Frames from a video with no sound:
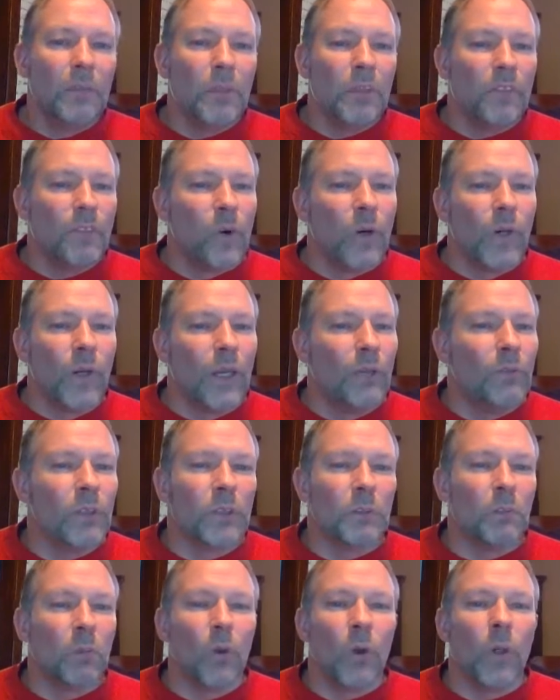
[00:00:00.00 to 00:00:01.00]
Before he
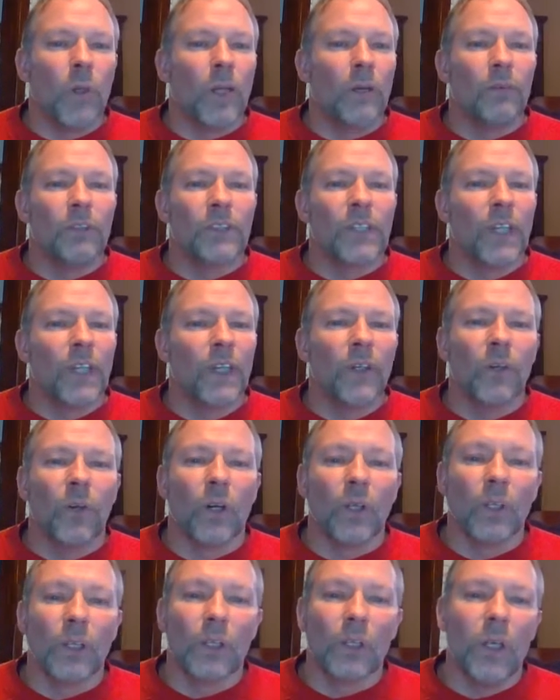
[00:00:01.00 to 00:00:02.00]
was born, I was here
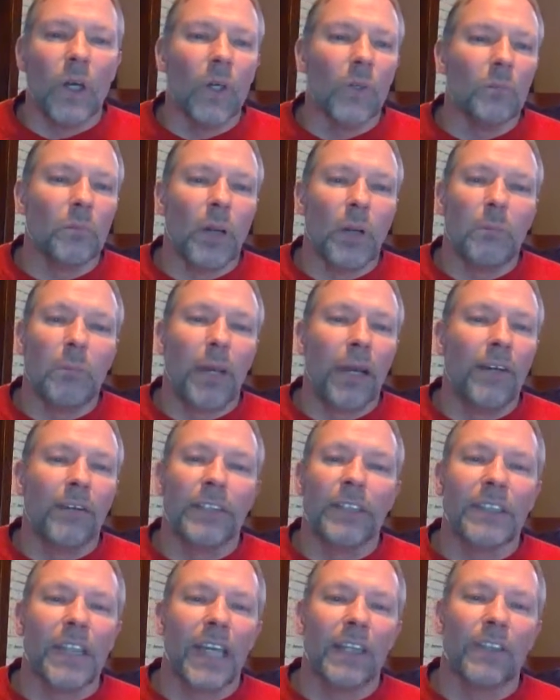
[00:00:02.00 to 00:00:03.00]
all alone. My
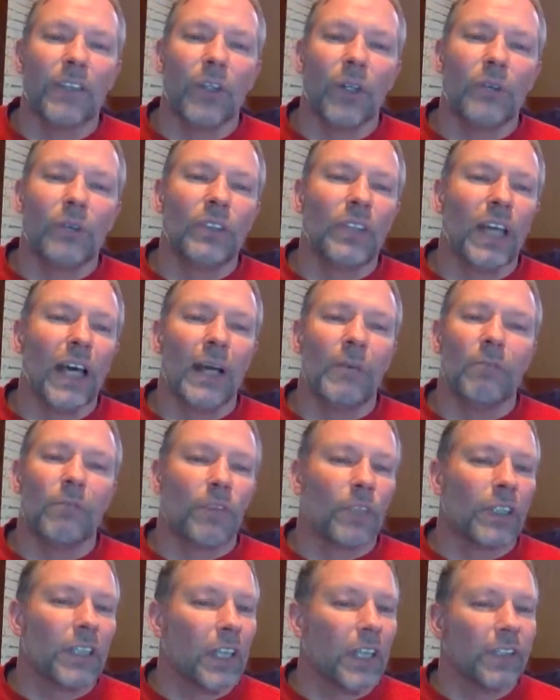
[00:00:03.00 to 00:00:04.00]
parents had no time
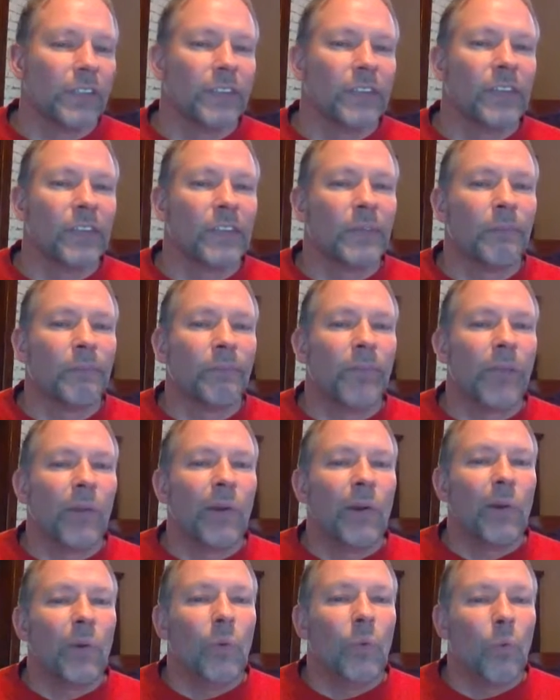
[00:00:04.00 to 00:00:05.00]
for kids.
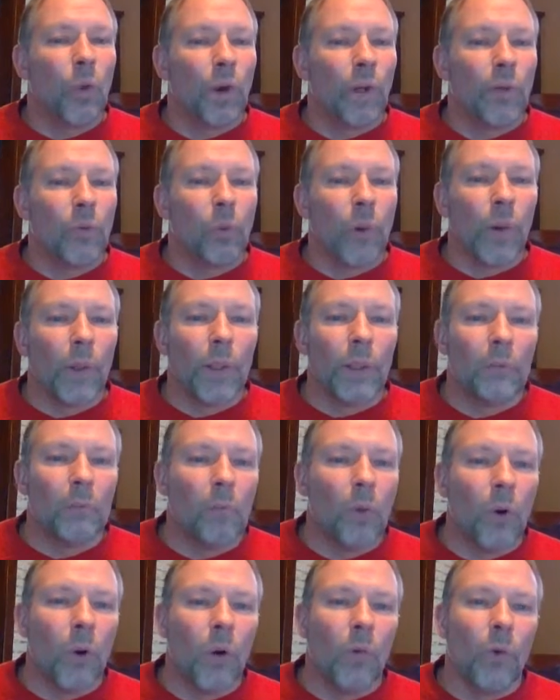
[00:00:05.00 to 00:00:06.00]
Work, work, and
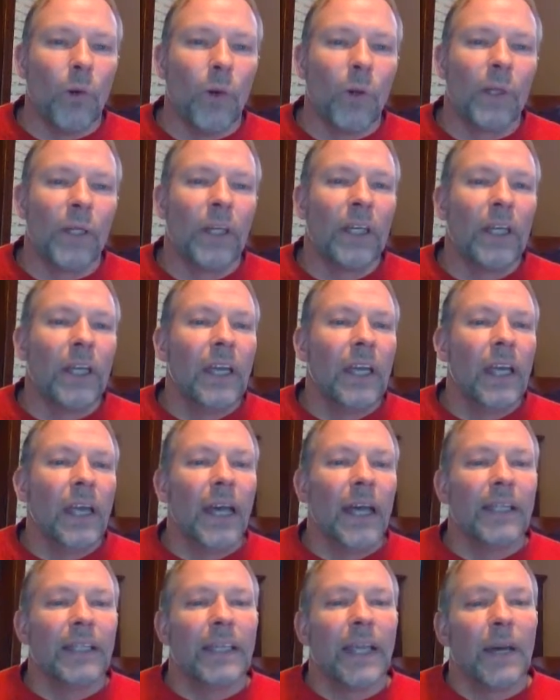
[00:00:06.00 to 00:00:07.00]
more work
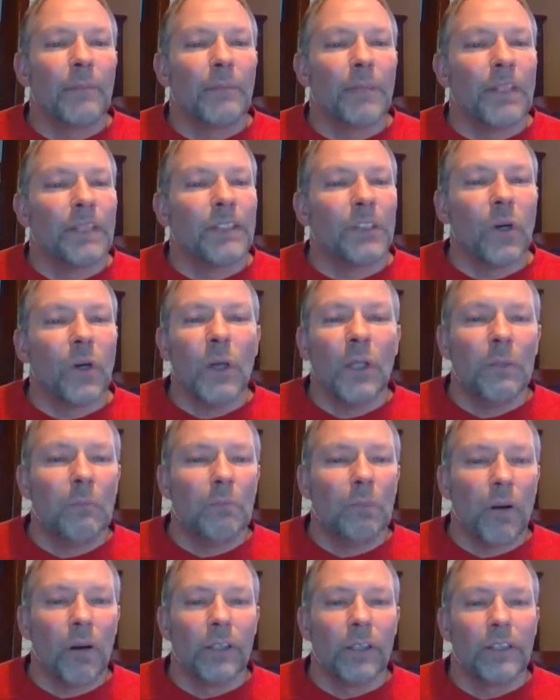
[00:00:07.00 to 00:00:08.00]
had kept us all
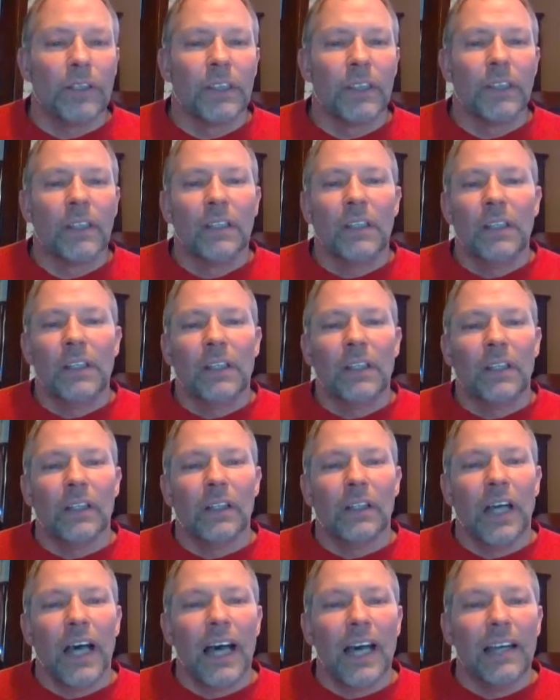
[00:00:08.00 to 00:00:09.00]
apart. Our
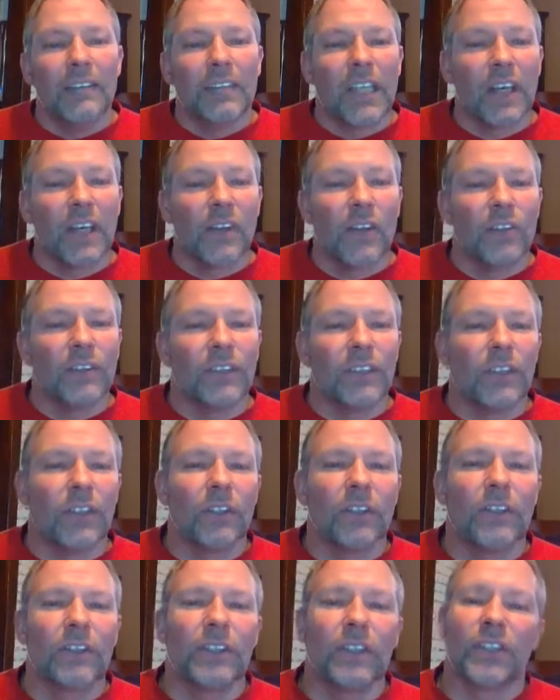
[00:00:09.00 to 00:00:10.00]
lives had all
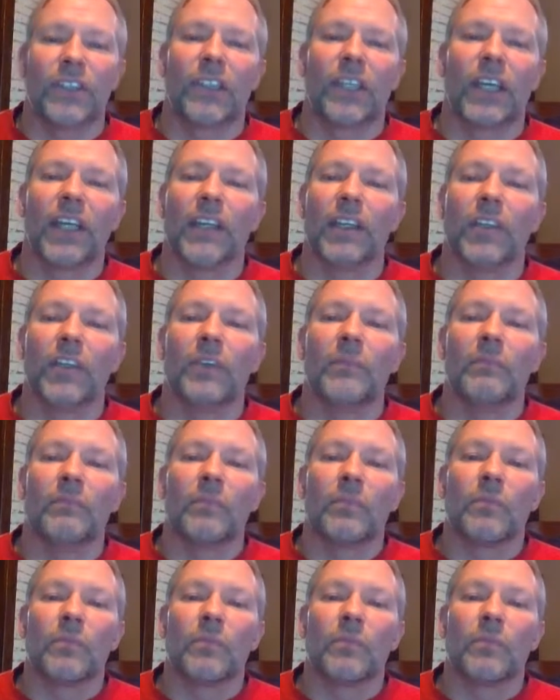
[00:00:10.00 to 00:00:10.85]
started to skid.